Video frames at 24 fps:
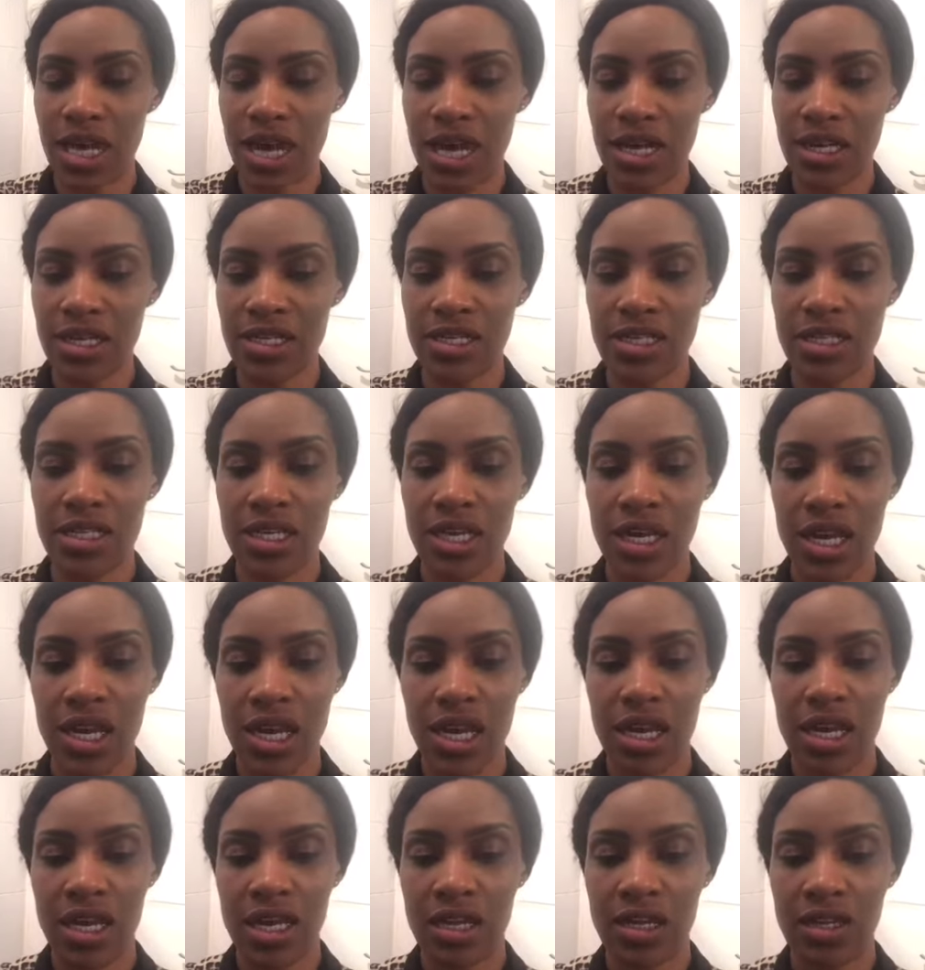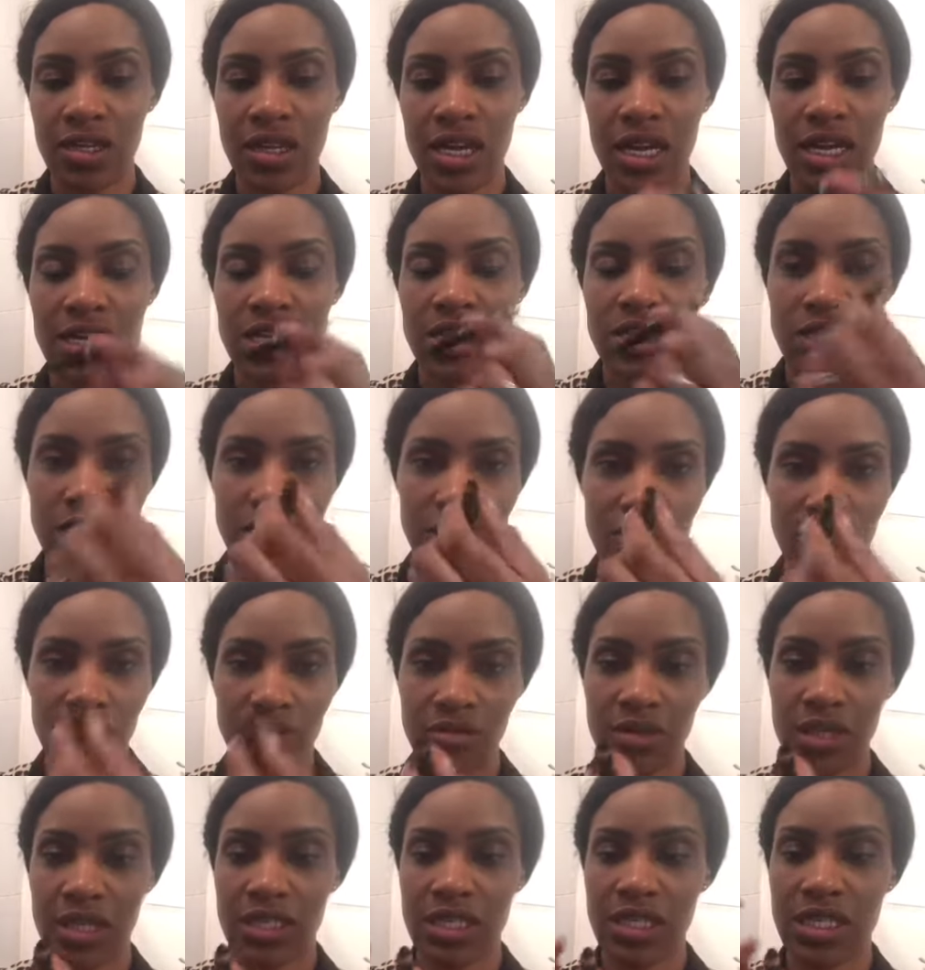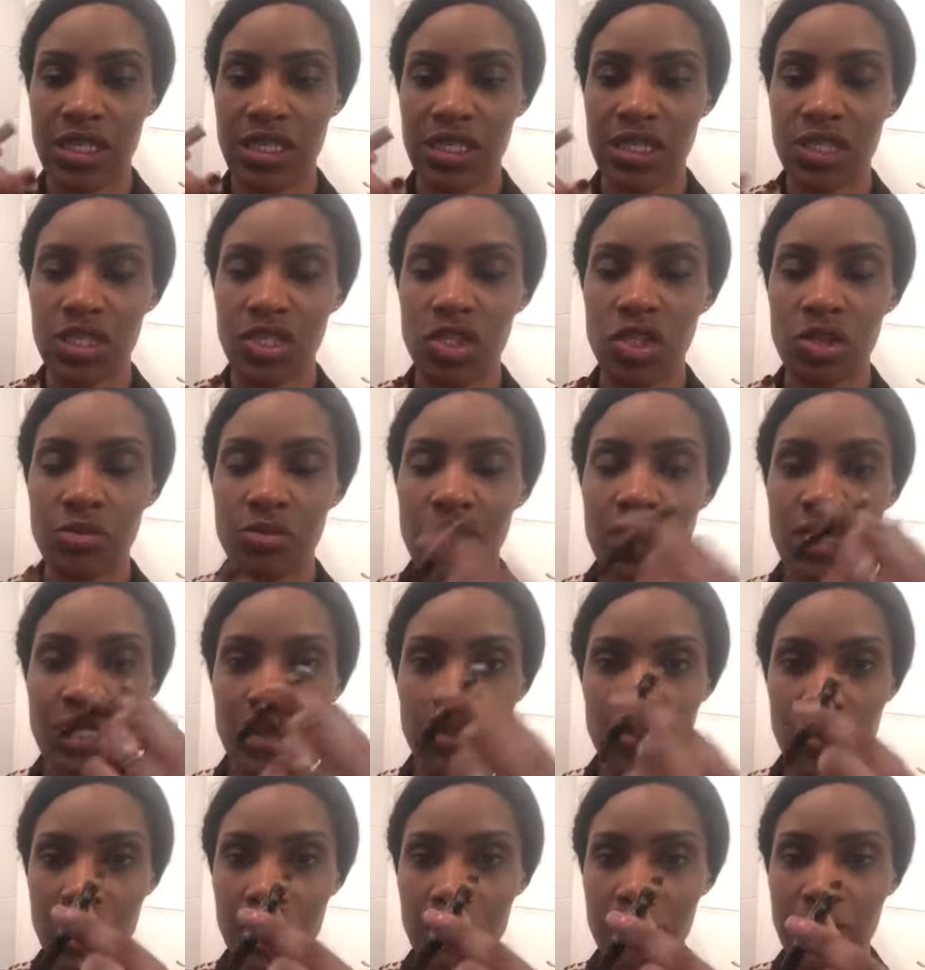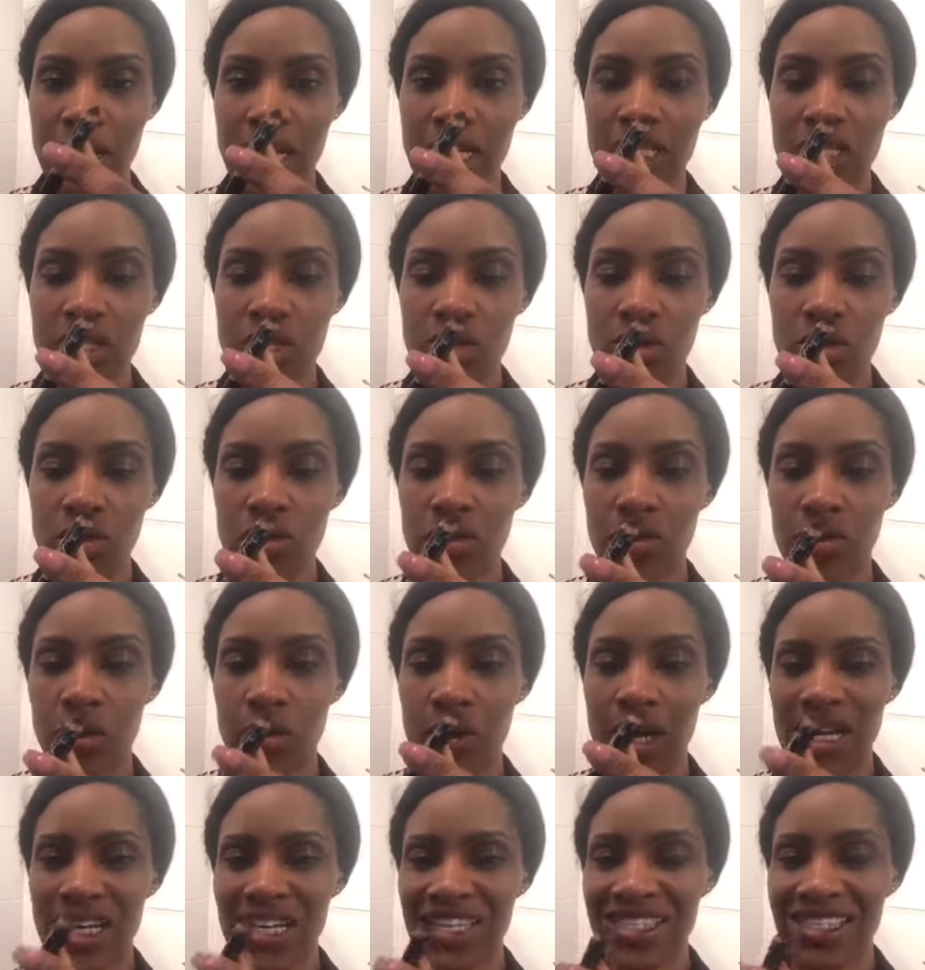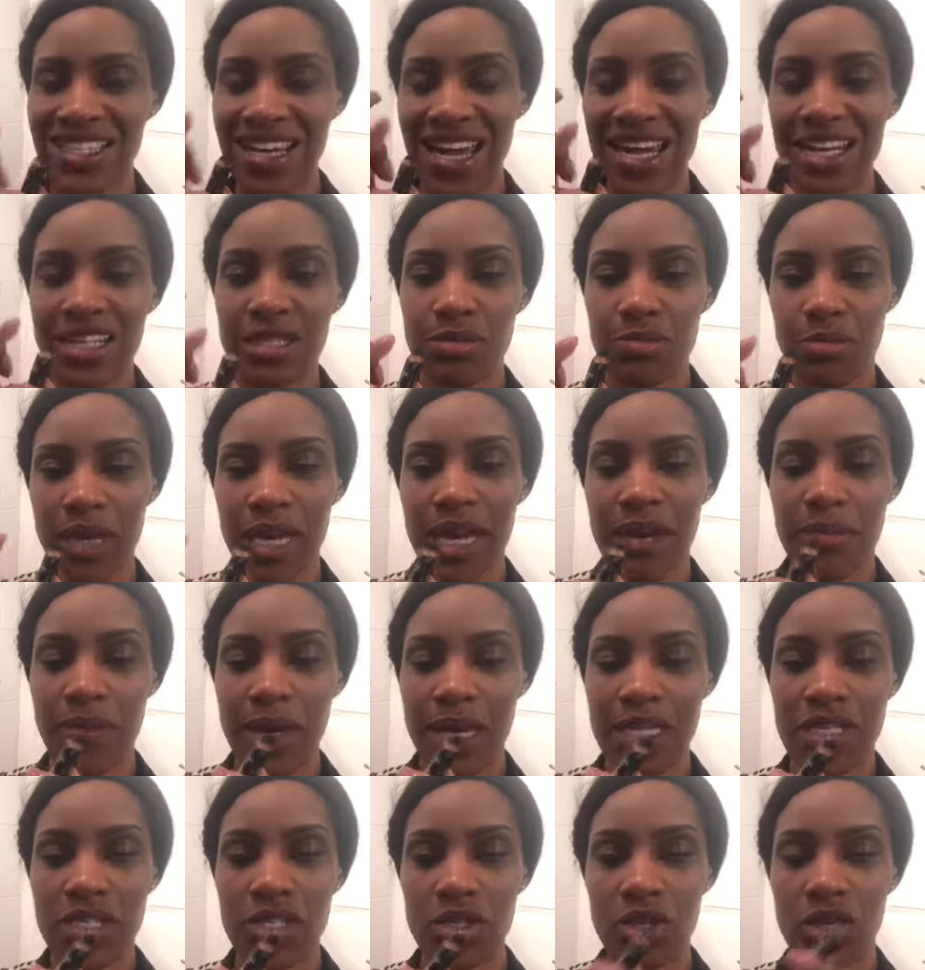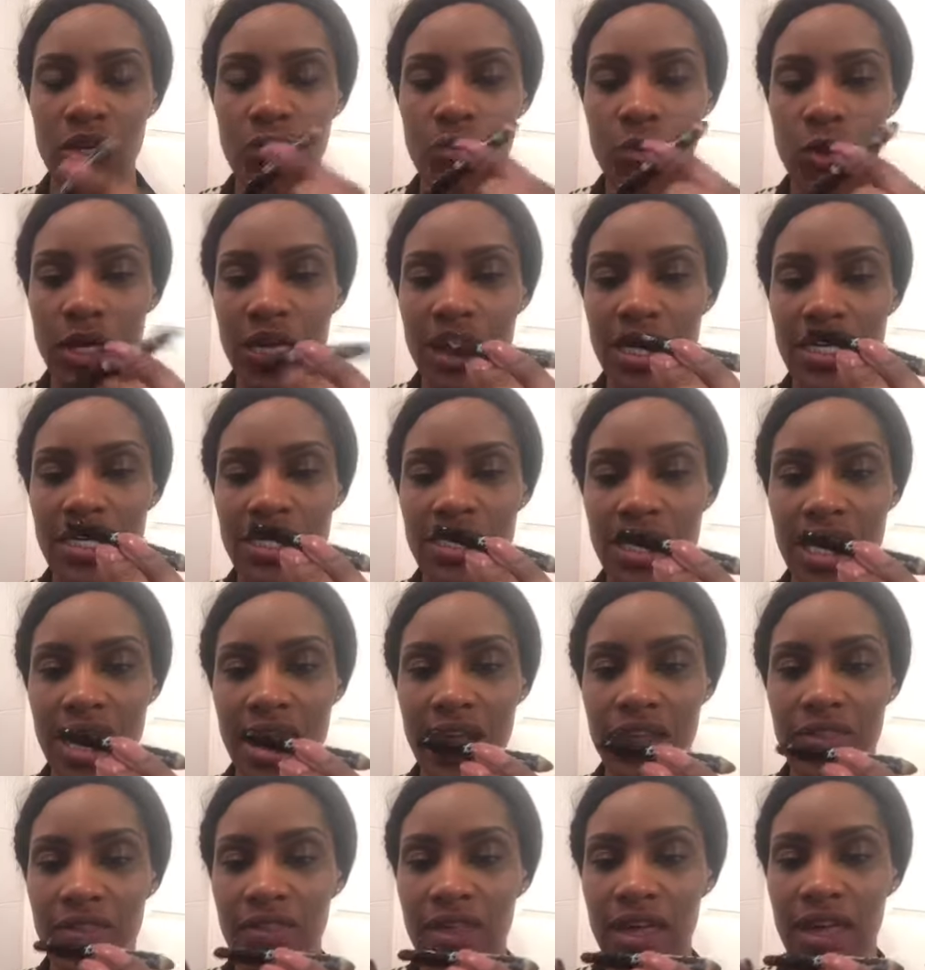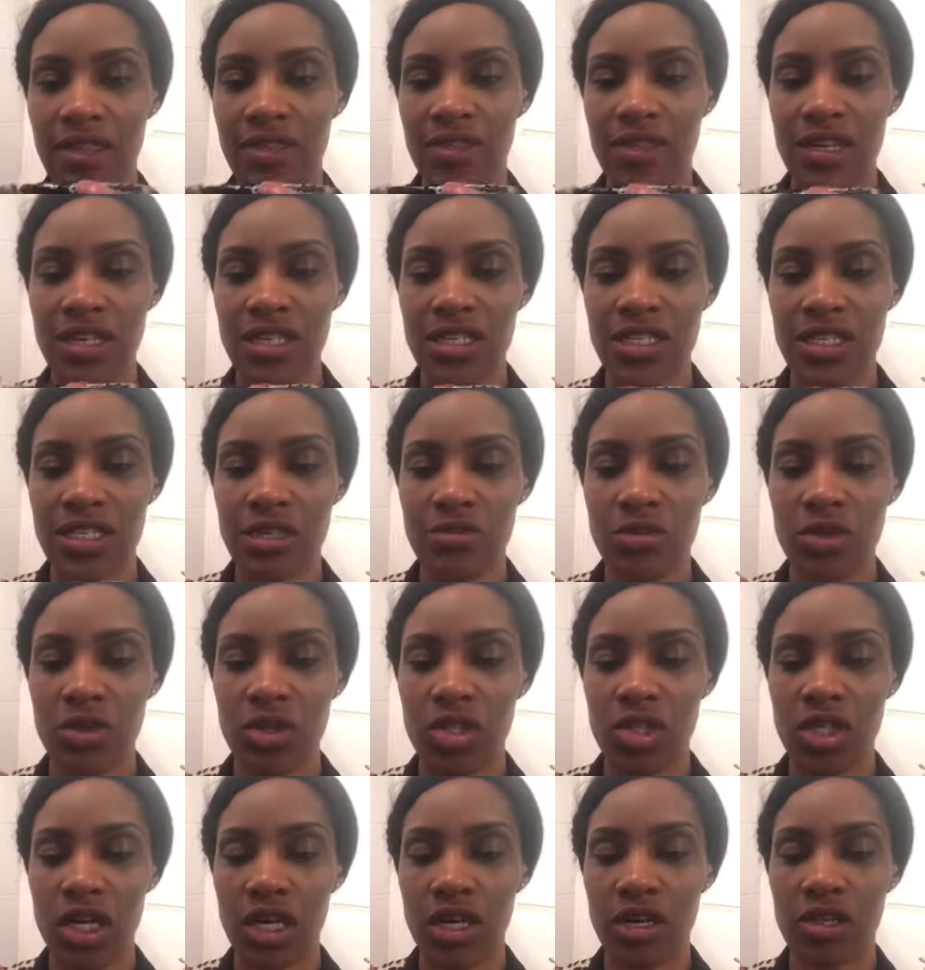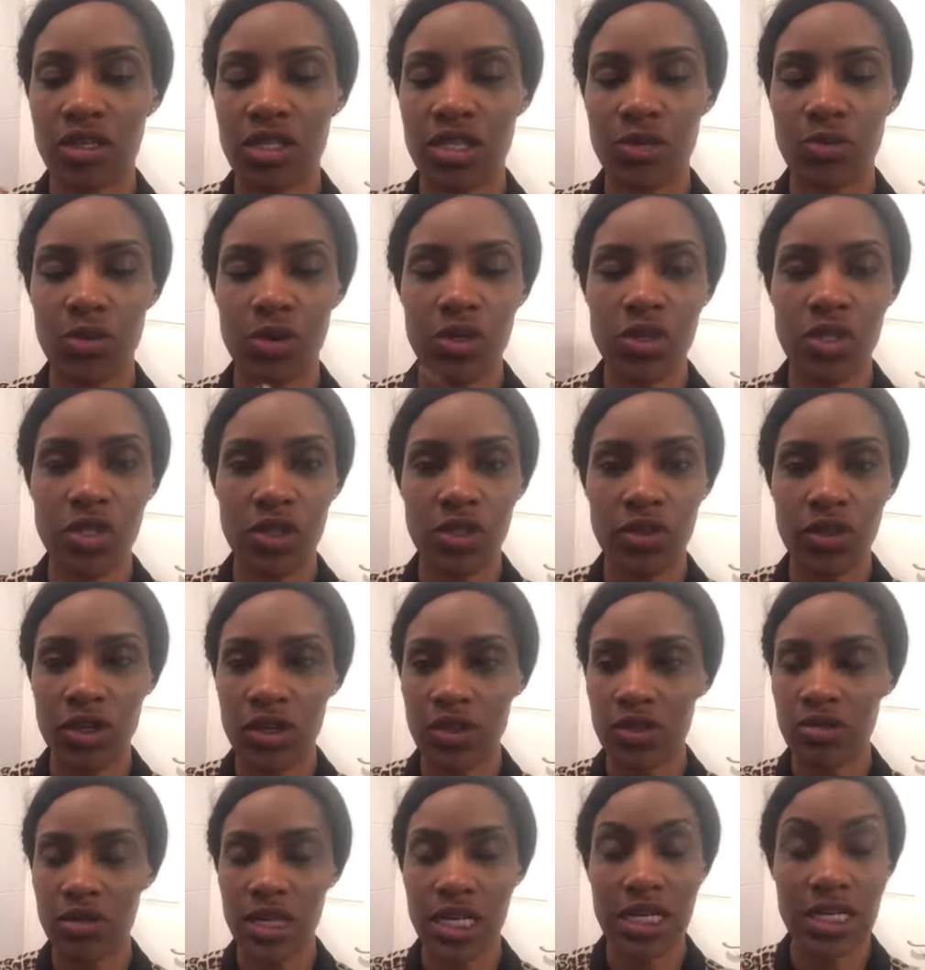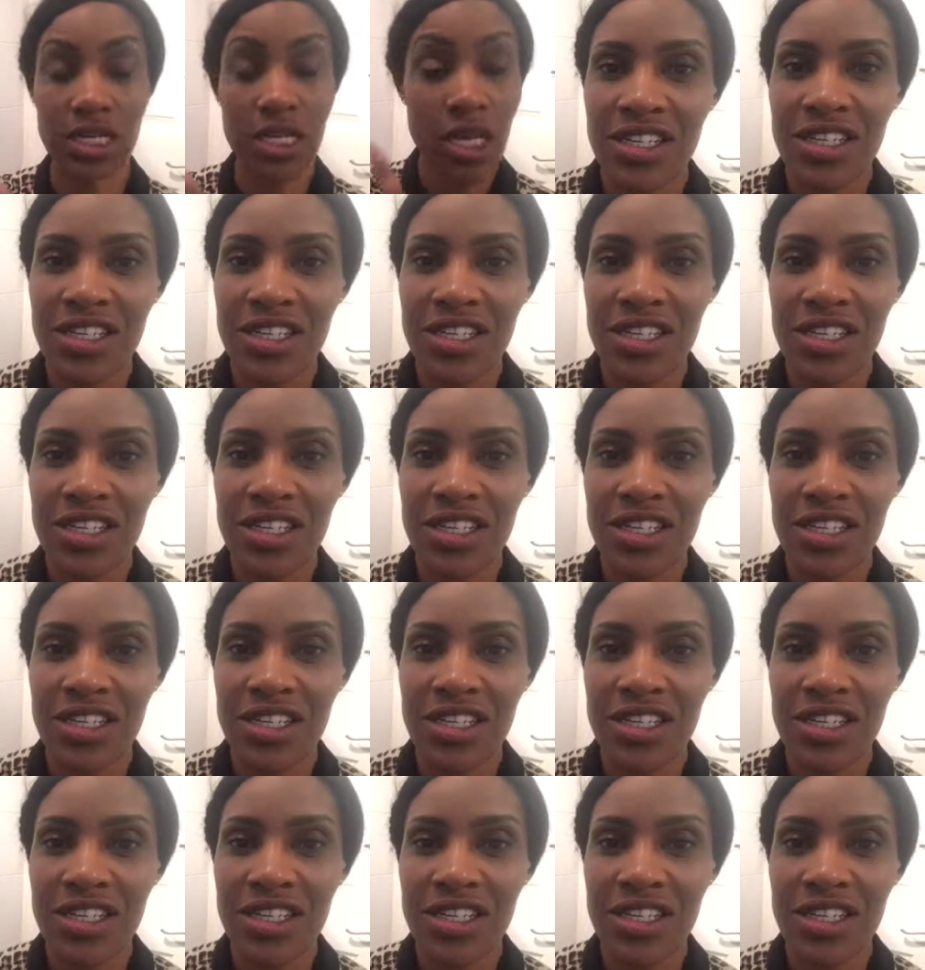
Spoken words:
And yeah, it's, like I said, it's a chubby stick with the pencil, quite an intense black pencil on one end, and then the smudger, the sponge on the other end.